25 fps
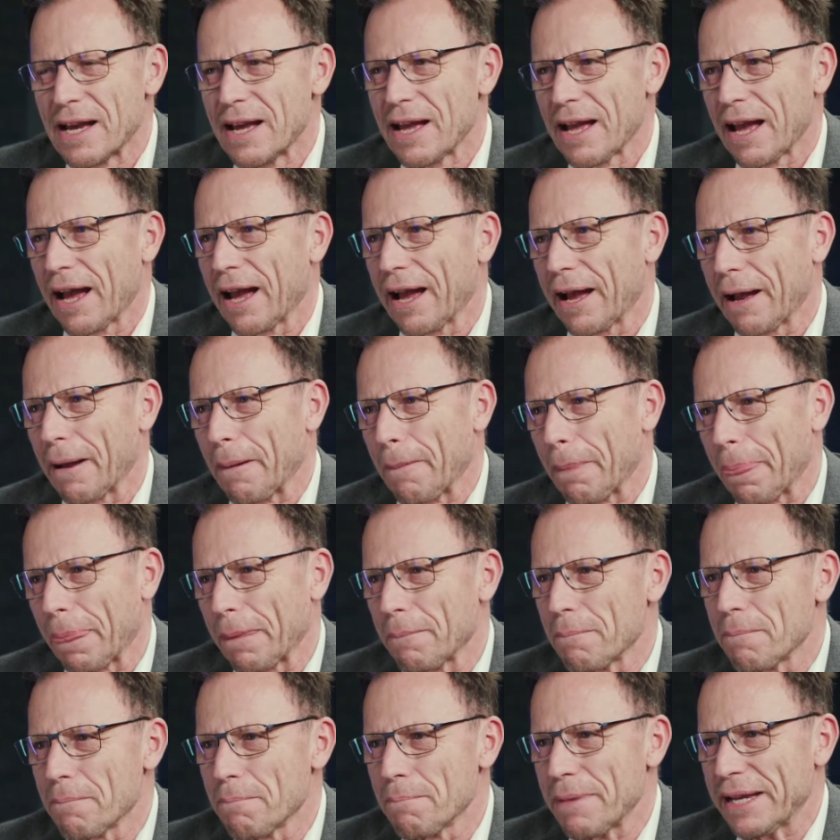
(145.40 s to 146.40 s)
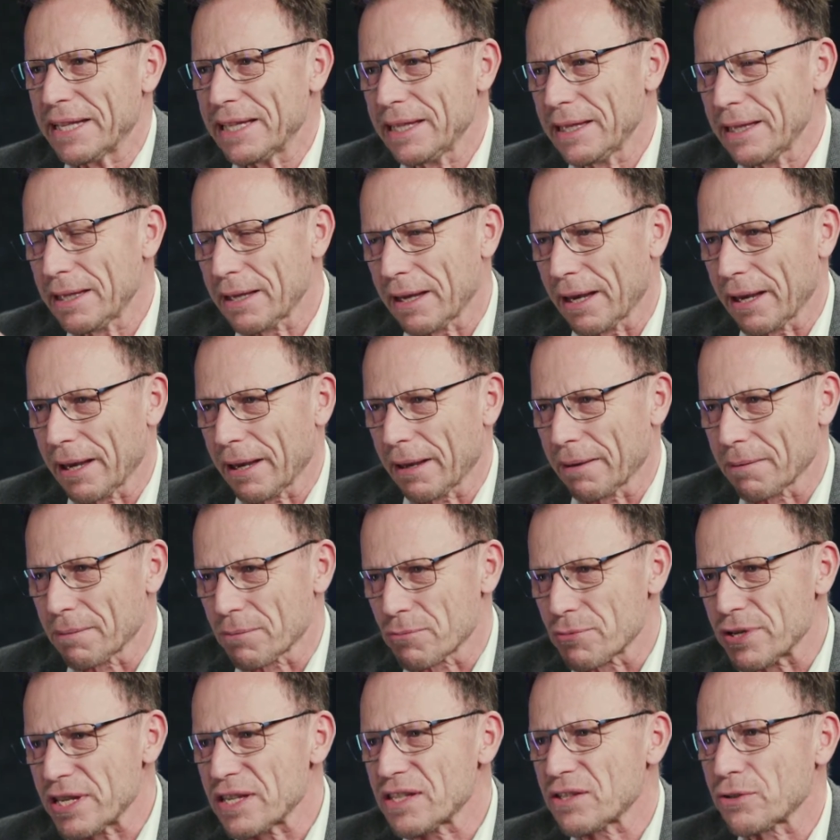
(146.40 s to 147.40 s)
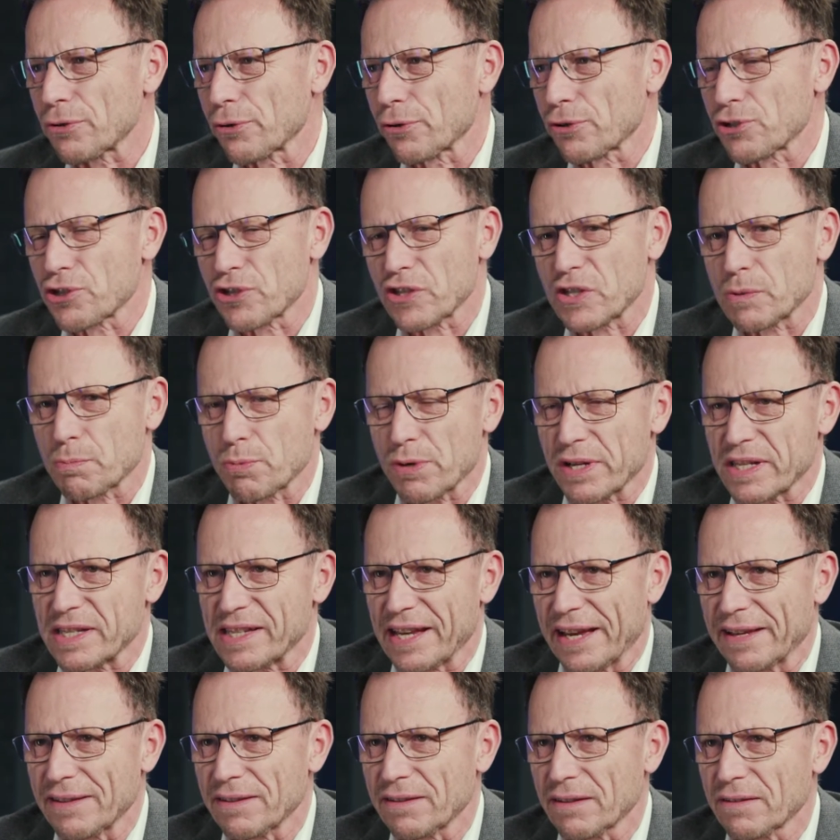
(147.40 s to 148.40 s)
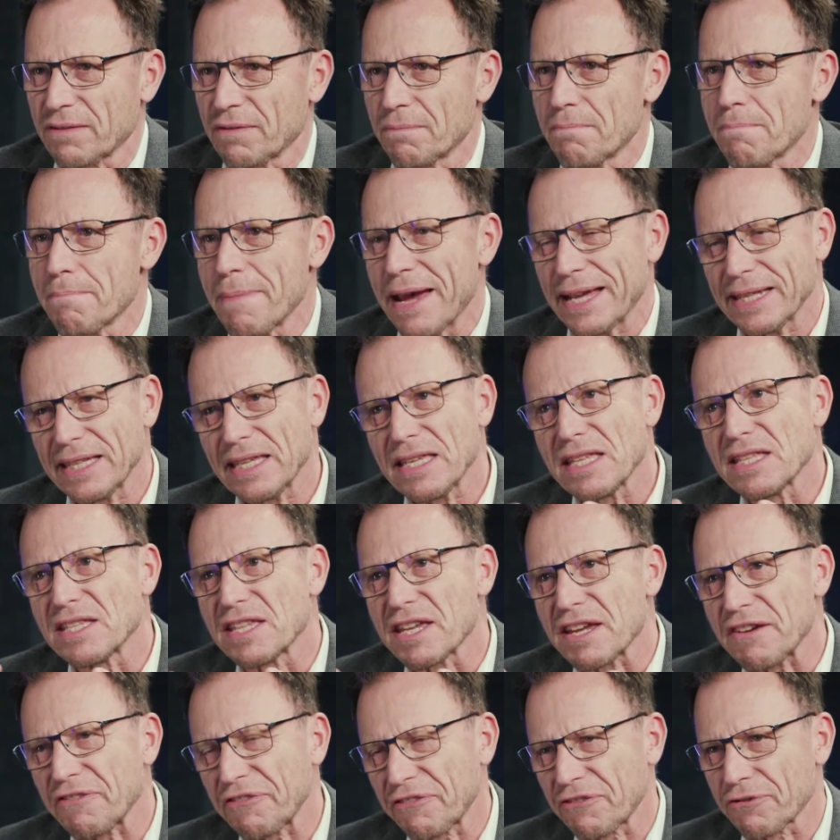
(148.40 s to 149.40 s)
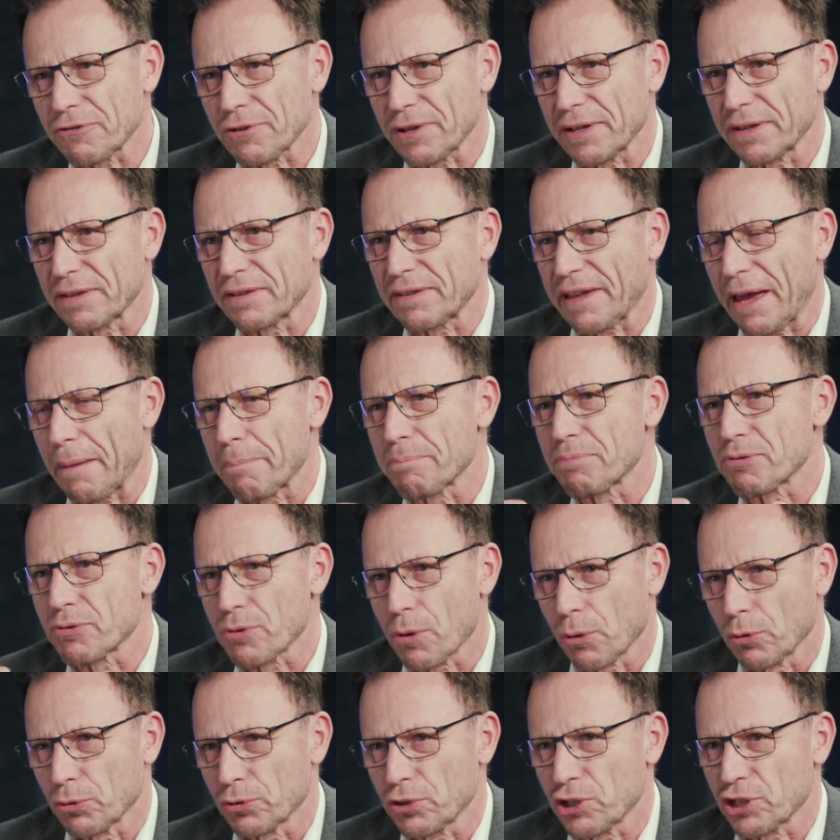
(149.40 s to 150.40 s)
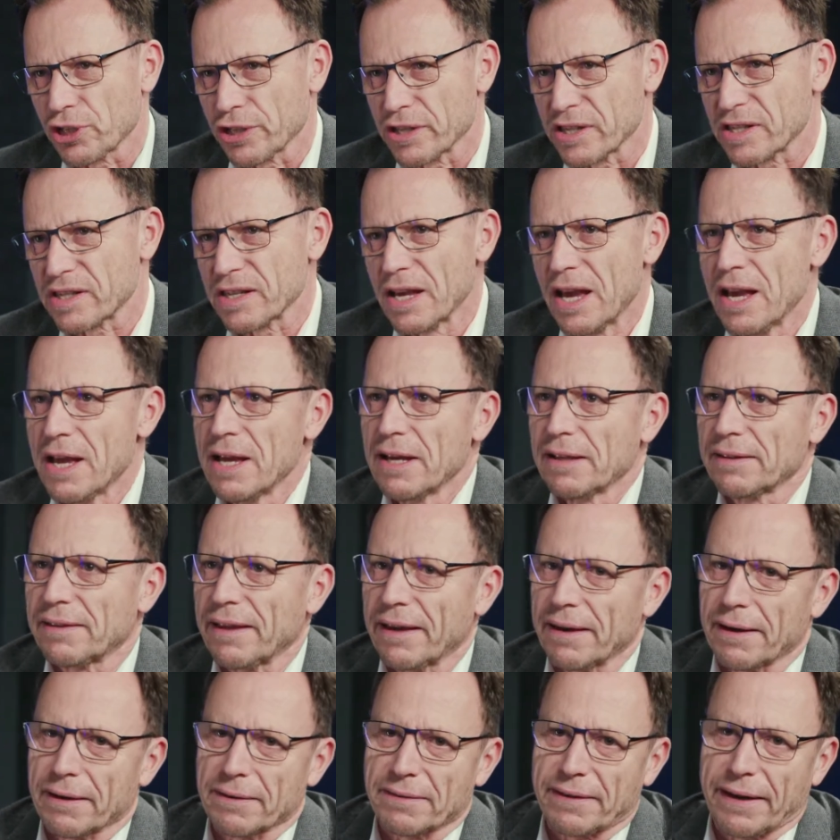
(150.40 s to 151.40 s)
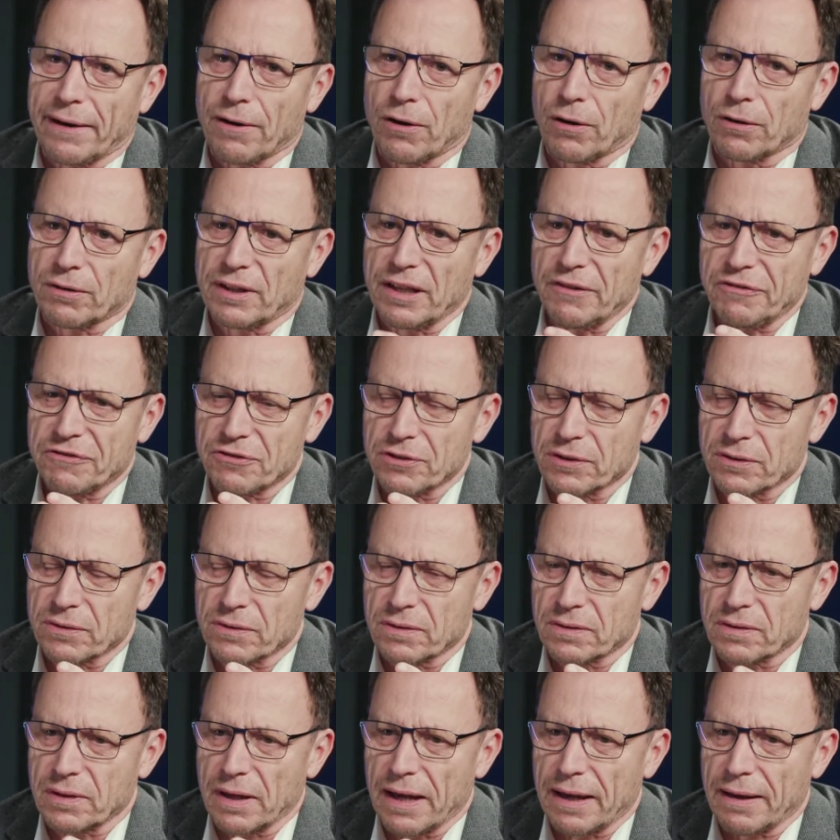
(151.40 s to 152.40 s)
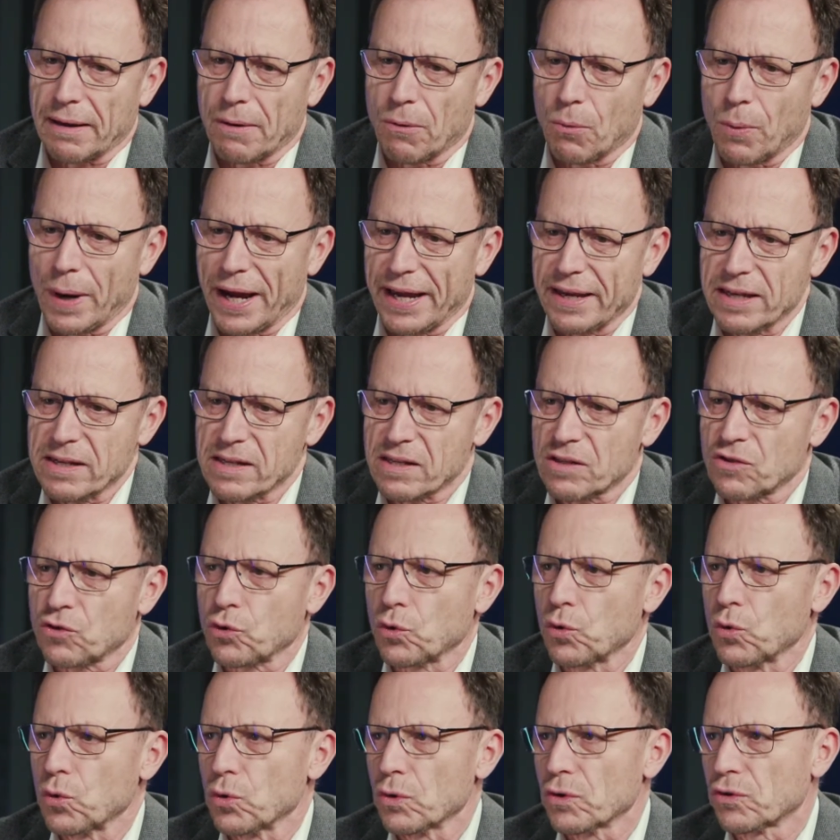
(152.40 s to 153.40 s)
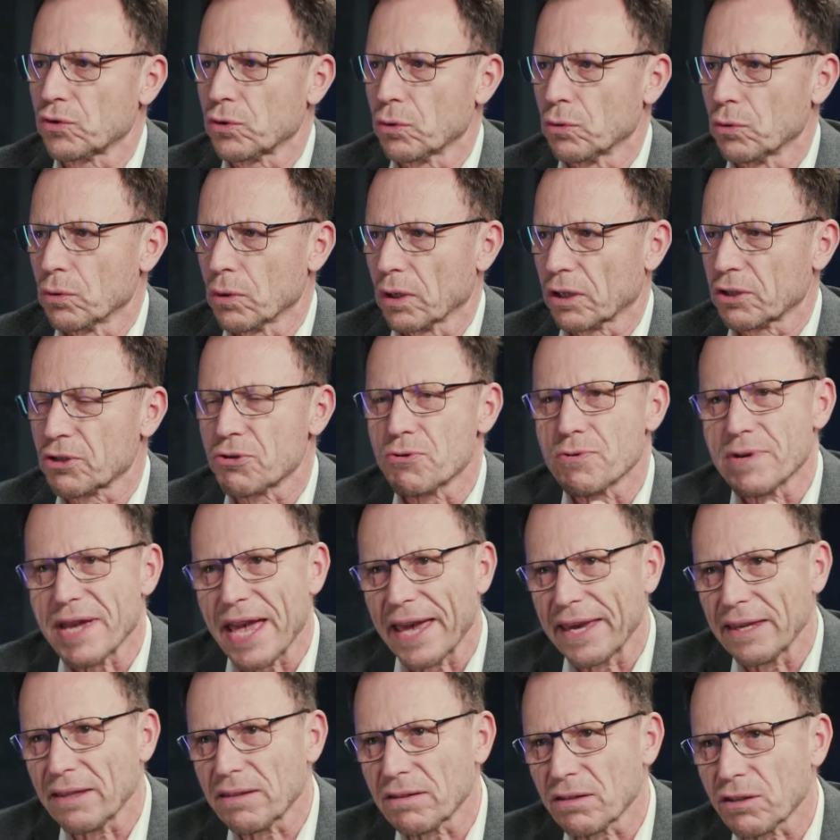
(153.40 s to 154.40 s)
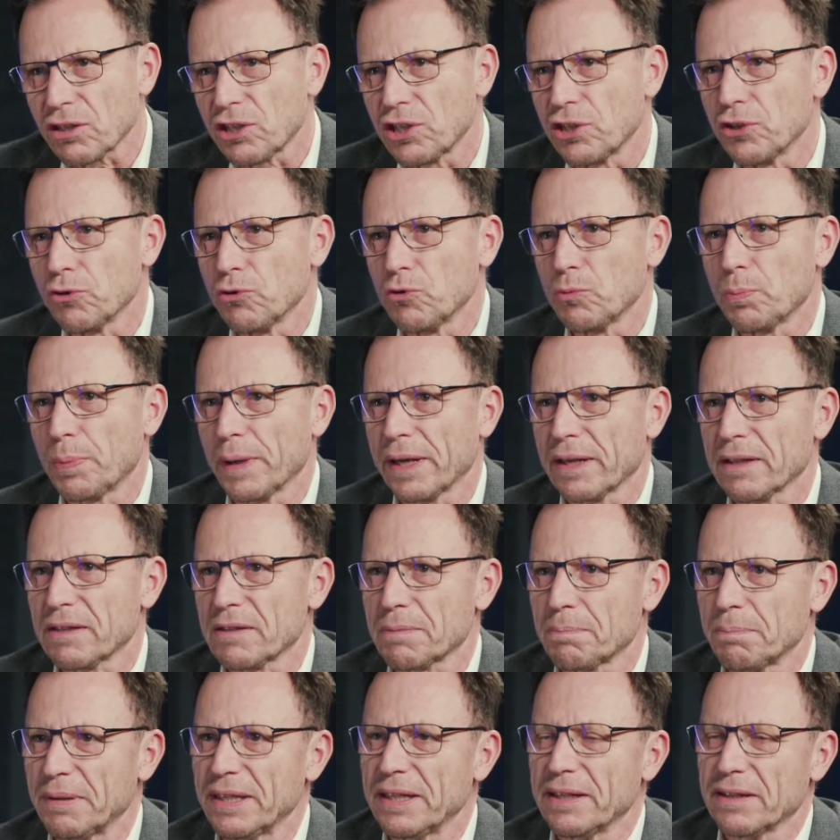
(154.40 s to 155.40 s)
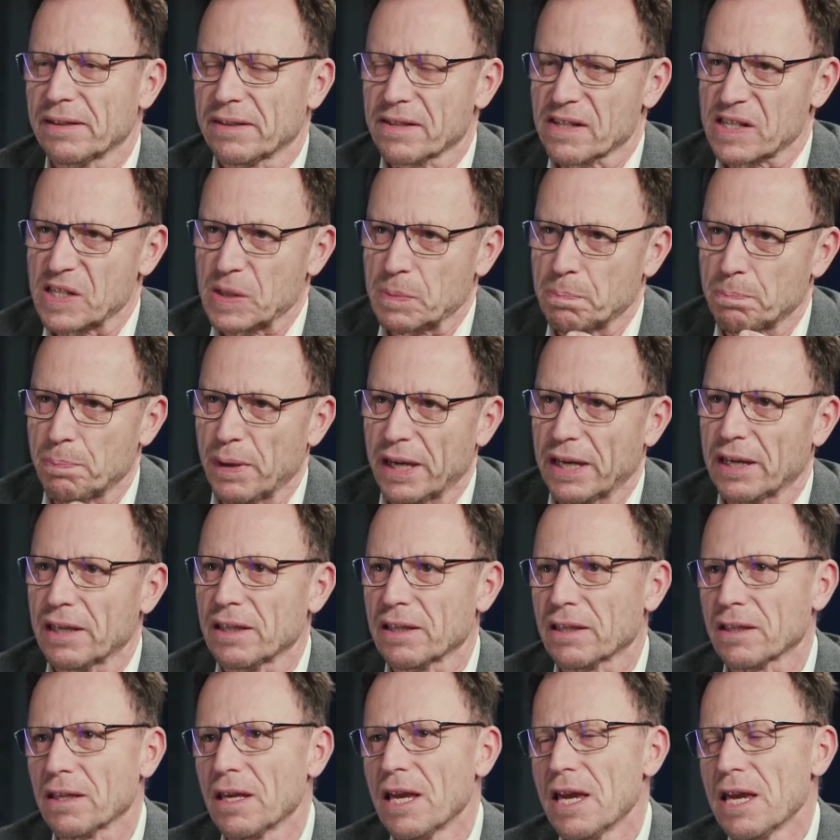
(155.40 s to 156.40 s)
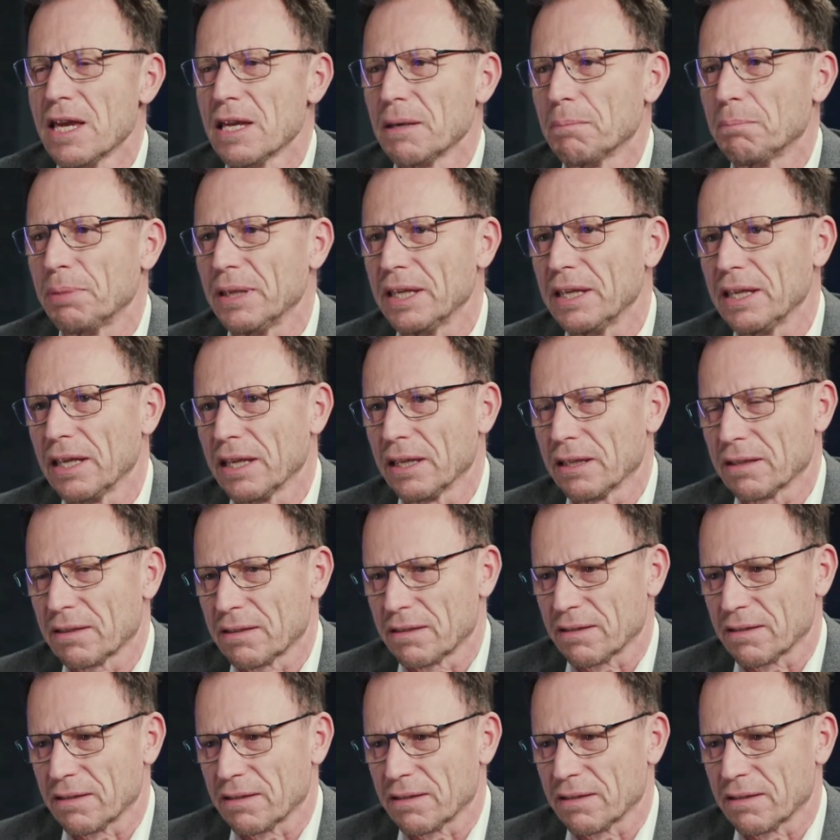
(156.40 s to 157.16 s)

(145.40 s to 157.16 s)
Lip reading: many researchers presented many different approaches. There are different ways to create a qubit, be it a spin, be it